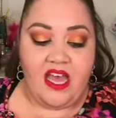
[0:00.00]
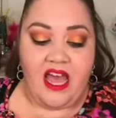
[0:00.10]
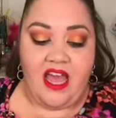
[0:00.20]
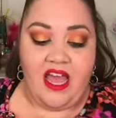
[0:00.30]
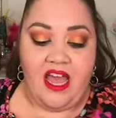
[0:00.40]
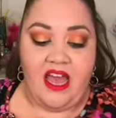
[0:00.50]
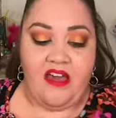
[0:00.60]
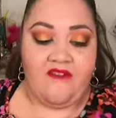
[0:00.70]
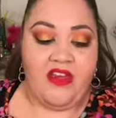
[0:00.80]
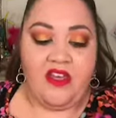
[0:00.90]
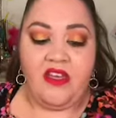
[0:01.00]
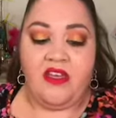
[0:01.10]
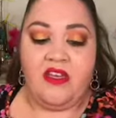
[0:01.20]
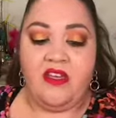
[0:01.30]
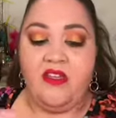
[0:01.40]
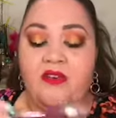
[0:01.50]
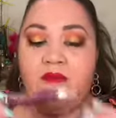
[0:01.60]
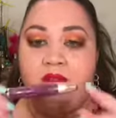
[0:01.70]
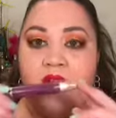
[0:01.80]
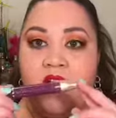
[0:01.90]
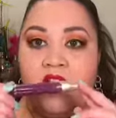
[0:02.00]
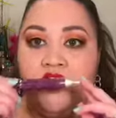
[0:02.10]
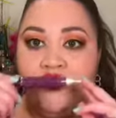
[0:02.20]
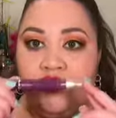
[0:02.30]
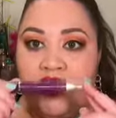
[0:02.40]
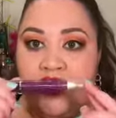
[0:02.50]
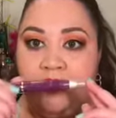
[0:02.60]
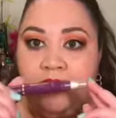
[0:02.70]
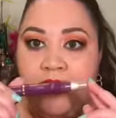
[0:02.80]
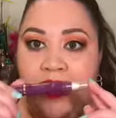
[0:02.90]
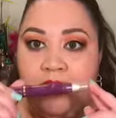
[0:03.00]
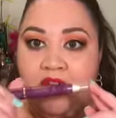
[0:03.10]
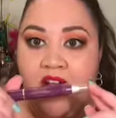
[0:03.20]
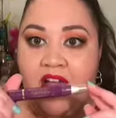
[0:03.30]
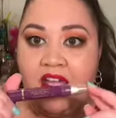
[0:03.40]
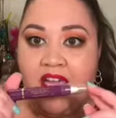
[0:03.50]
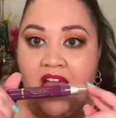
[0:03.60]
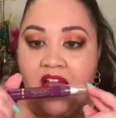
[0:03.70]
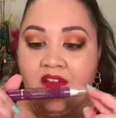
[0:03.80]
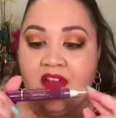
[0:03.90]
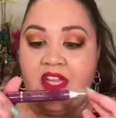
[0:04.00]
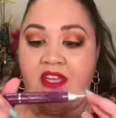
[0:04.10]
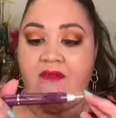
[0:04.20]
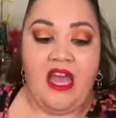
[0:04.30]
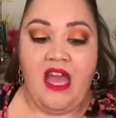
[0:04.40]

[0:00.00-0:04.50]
I have uh, Dream by Mariah Carey,